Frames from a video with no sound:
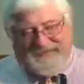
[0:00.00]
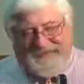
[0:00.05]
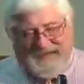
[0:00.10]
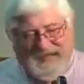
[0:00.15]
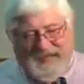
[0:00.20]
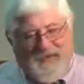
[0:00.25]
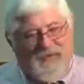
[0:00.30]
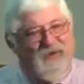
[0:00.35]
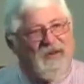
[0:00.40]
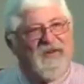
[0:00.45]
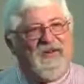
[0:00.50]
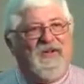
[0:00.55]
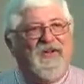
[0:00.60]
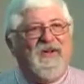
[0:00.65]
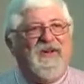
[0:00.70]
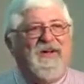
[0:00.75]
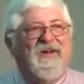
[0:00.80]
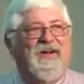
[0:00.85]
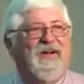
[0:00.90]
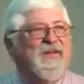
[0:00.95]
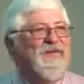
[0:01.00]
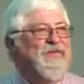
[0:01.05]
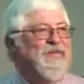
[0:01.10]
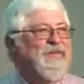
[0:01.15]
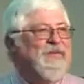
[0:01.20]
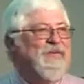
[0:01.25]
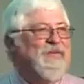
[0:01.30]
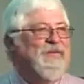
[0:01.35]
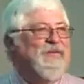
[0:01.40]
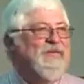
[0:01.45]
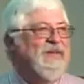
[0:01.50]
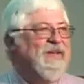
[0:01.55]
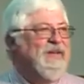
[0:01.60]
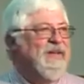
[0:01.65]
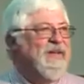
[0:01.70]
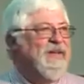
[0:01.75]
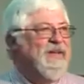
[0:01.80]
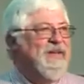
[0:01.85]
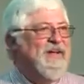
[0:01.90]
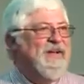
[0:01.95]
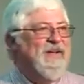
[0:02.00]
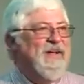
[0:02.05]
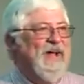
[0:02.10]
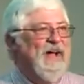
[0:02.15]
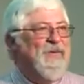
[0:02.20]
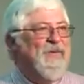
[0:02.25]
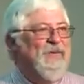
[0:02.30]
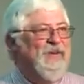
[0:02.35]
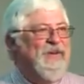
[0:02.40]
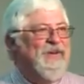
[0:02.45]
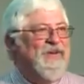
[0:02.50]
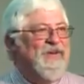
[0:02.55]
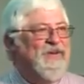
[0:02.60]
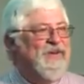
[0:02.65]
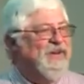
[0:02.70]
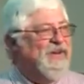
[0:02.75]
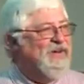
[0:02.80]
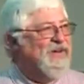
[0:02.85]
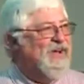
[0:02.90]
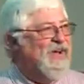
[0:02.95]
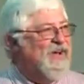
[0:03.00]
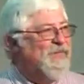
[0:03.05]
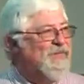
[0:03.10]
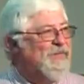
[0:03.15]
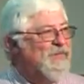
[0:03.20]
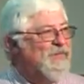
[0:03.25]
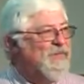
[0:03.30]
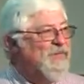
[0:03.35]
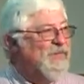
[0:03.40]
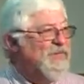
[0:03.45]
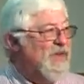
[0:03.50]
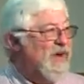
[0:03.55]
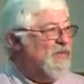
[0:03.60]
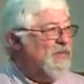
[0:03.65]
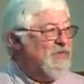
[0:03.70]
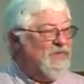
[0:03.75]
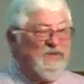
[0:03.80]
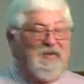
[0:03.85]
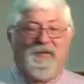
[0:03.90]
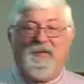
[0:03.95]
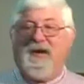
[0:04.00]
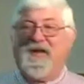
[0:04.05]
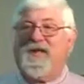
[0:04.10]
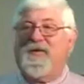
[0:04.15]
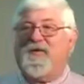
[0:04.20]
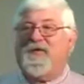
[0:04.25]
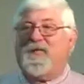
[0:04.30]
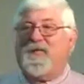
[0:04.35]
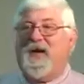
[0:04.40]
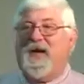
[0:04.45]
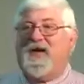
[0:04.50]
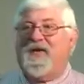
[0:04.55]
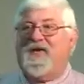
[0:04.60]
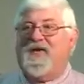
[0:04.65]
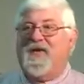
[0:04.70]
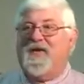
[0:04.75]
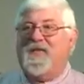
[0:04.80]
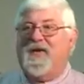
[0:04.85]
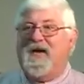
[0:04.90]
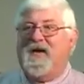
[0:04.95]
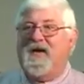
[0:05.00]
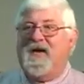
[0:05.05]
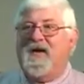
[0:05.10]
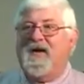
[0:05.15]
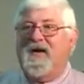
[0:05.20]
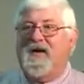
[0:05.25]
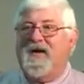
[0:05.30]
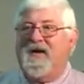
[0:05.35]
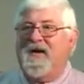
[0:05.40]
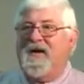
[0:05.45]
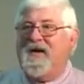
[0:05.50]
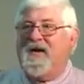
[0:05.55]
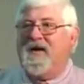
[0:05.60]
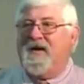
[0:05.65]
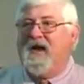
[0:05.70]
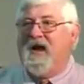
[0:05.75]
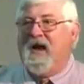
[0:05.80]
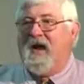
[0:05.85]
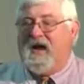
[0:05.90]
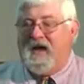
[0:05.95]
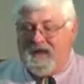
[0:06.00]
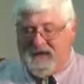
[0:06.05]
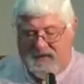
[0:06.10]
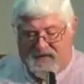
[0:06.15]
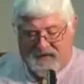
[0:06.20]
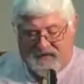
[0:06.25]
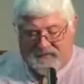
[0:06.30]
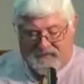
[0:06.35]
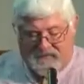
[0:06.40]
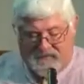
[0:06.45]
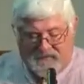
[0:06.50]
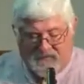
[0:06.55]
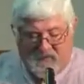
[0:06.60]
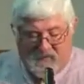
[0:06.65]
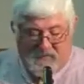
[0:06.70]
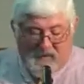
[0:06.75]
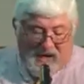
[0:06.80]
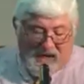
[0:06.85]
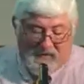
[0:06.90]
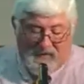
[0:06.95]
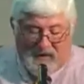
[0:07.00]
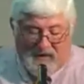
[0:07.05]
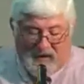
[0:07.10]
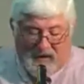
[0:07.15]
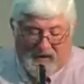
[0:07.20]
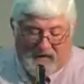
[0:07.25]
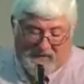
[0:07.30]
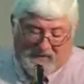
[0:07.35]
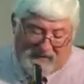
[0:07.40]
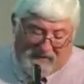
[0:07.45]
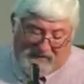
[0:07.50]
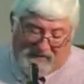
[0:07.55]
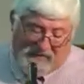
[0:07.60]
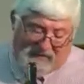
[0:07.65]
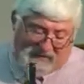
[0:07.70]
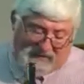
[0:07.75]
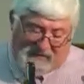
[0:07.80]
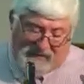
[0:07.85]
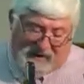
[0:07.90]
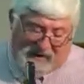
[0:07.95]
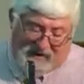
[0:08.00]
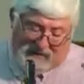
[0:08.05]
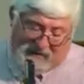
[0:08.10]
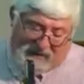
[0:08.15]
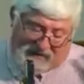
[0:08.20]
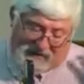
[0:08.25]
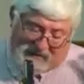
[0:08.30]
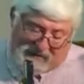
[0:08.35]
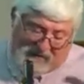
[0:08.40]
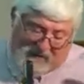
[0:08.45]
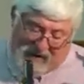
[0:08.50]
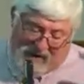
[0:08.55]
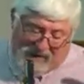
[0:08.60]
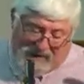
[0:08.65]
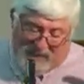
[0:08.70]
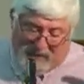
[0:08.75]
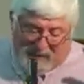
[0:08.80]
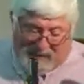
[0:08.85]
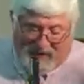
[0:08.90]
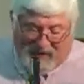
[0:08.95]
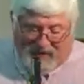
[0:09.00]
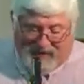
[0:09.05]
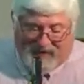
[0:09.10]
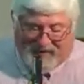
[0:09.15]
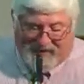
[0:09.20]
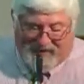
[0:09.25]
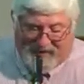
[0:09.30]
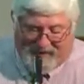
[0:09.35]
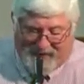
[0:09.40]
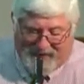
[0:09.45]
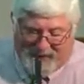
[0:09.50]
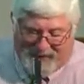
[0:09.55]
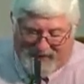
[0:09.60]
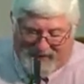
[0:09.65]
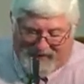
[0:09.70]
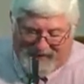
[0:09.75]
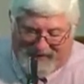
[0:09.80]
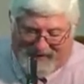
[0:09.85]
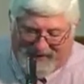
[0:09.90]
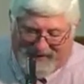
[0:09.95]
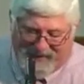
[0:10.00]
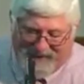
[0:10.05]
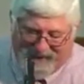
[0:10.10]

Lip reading: I wasn't good enough. I wasn't good enough. There was somebody that was better than me. And maybe, I don't know, that's a matter of opinion. But